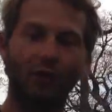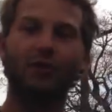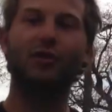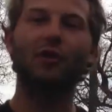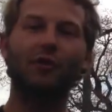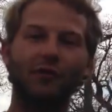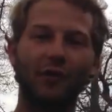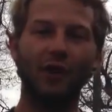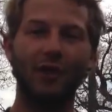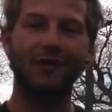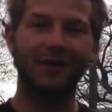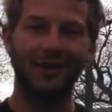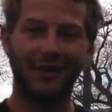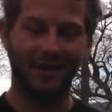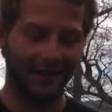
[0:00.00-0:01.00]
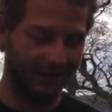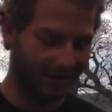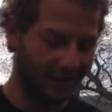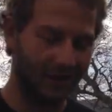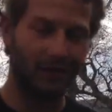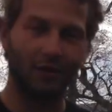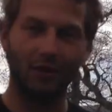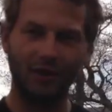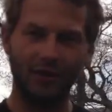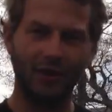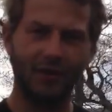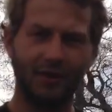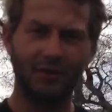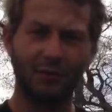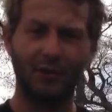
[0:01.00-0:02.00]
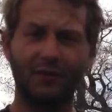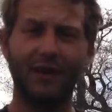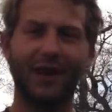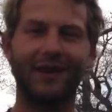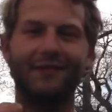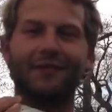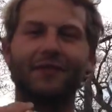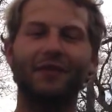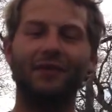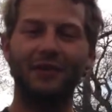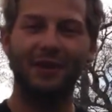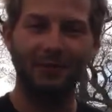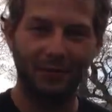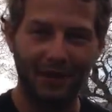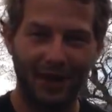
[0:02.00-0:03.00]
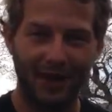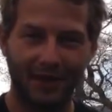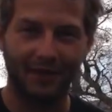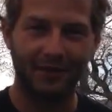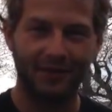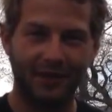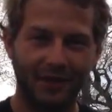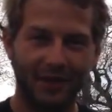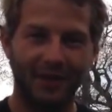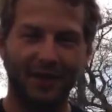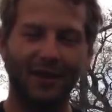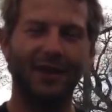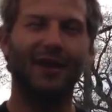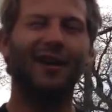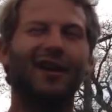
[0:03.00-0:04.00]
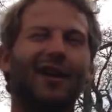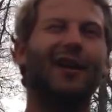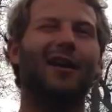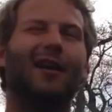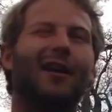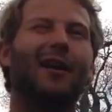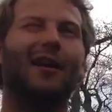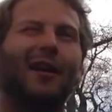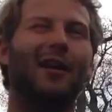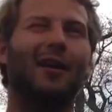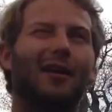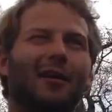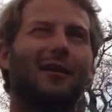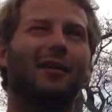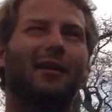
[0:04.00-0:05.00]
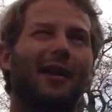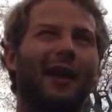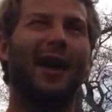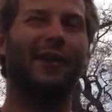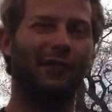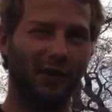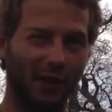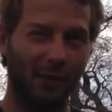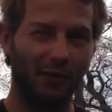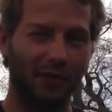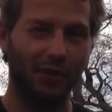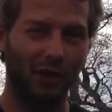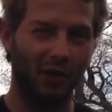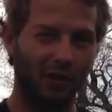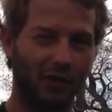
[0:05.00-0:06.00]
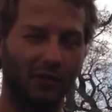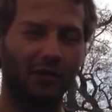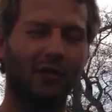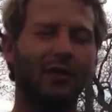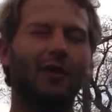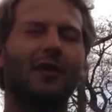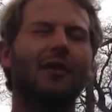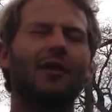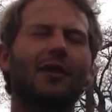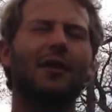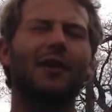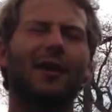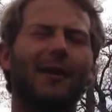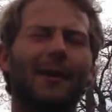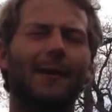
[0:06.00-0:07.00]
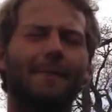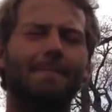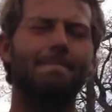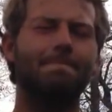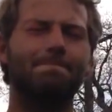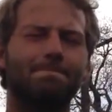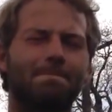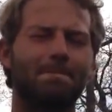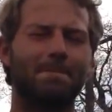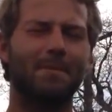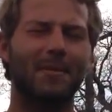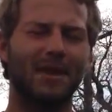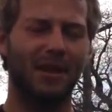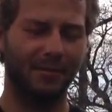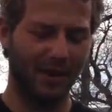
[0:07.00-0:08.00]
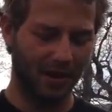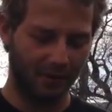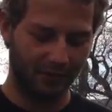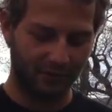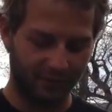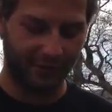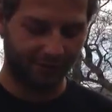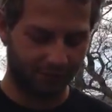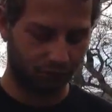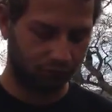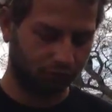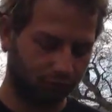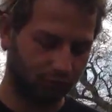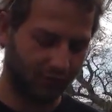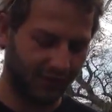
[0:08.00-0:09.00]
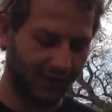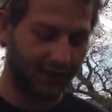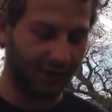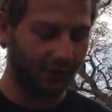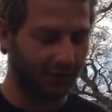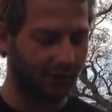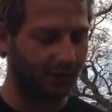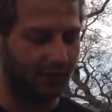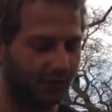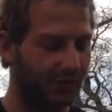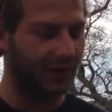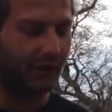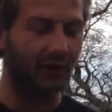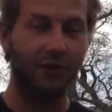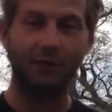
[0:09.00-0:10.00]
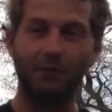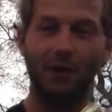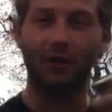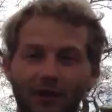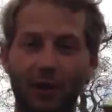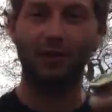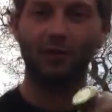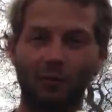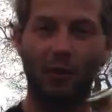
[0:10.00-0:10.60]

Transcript: so far today, including this, we've had fifteen bananas, uh, half a cup of sugar, um, about six hundred, seven hundred milliliters of